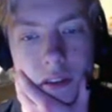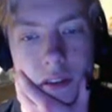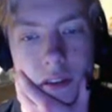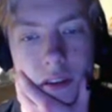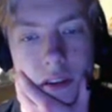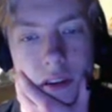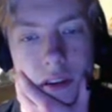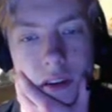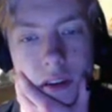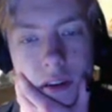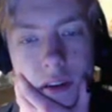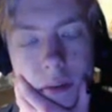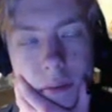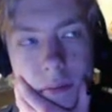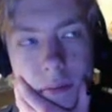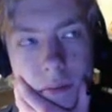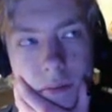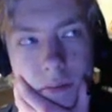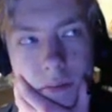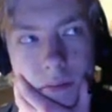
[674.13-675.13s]

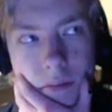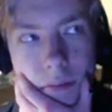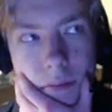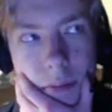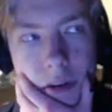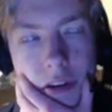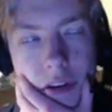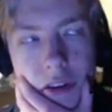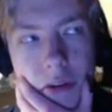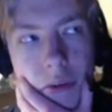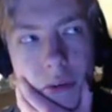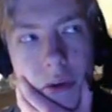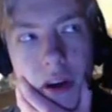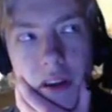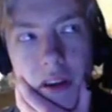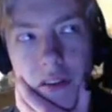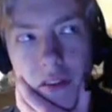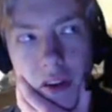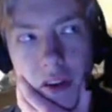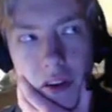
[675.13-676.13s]
Pretty sure
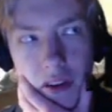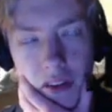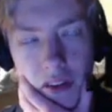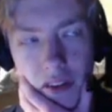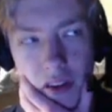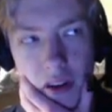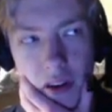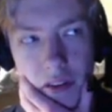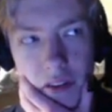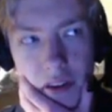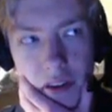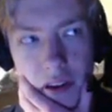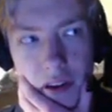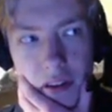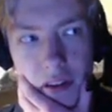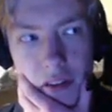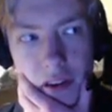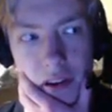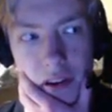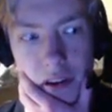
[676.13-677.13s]
Rise Falcon is 100.
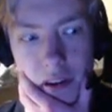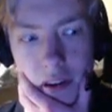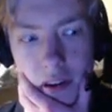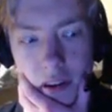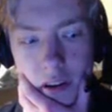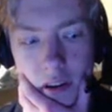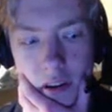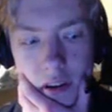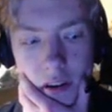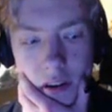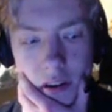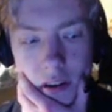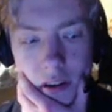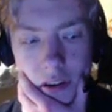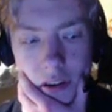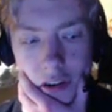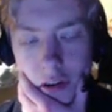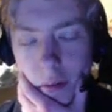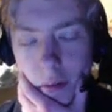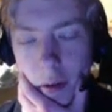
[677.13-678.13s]

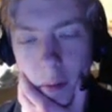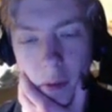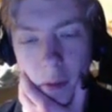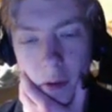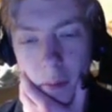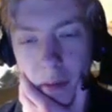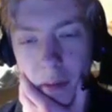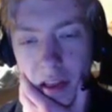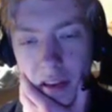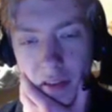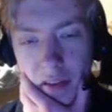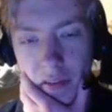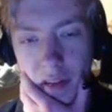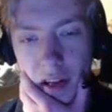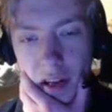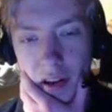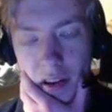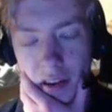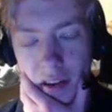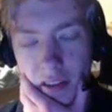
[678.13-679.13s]
Don't remember what Blaze
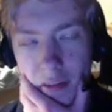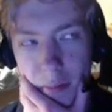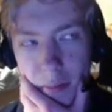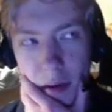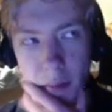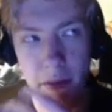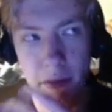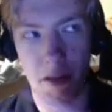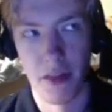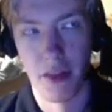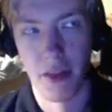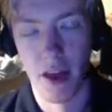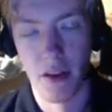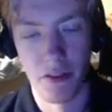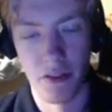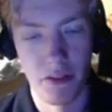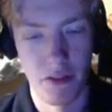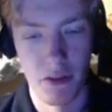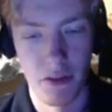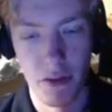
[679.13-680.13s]
Falcon is. Might be
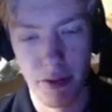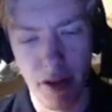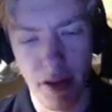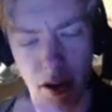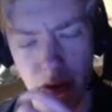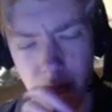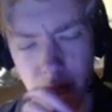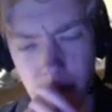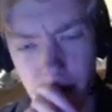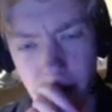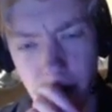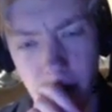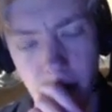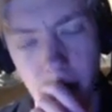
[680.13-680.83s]
1,000, 2,000.